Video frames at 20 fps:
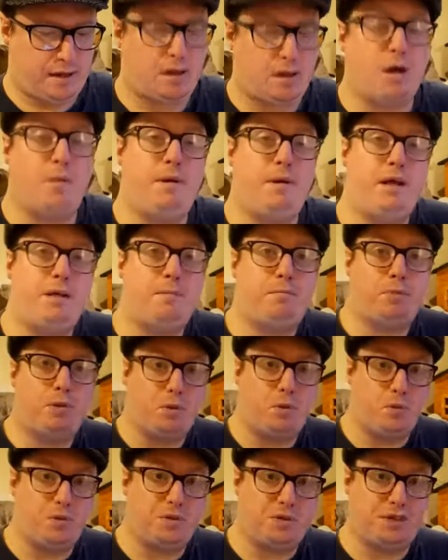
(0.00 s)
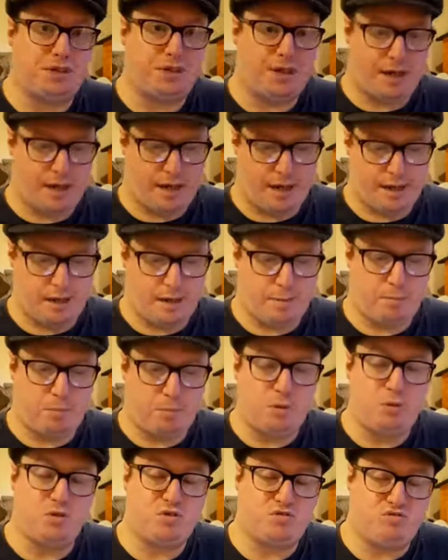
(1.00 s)
come in a pulse
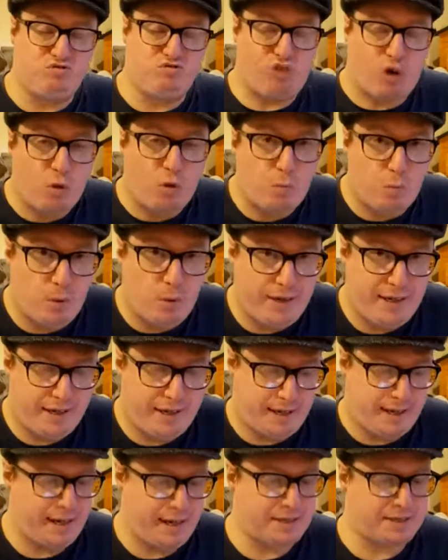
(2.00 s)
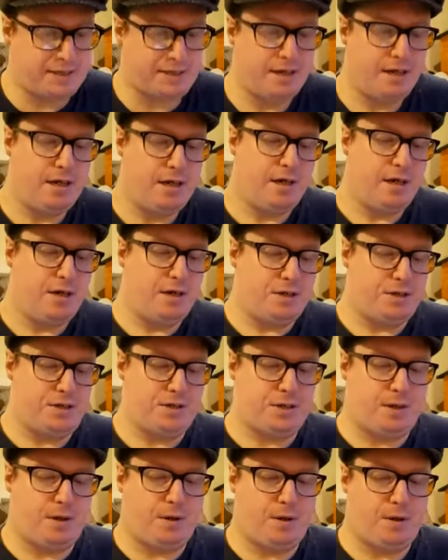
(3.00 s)
roll point kit.
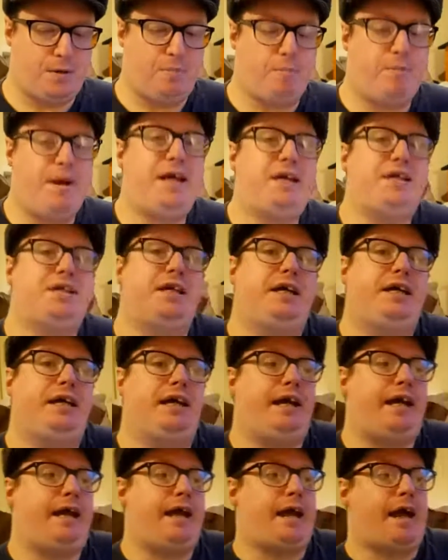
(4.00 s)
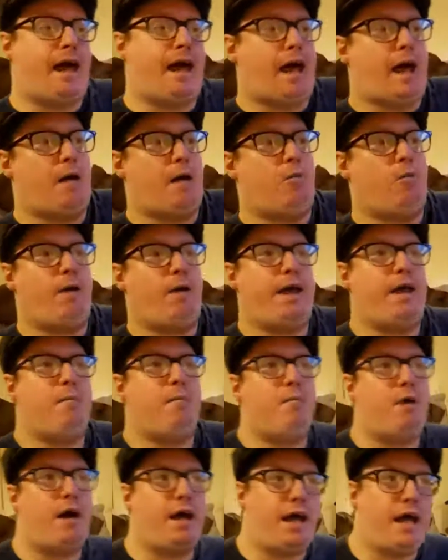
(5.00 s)
So basically, where you
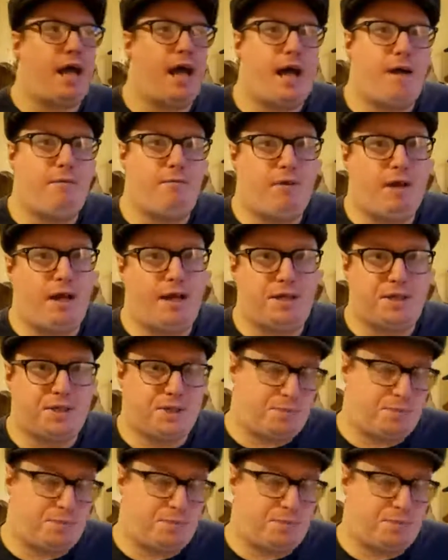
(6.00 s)
might have like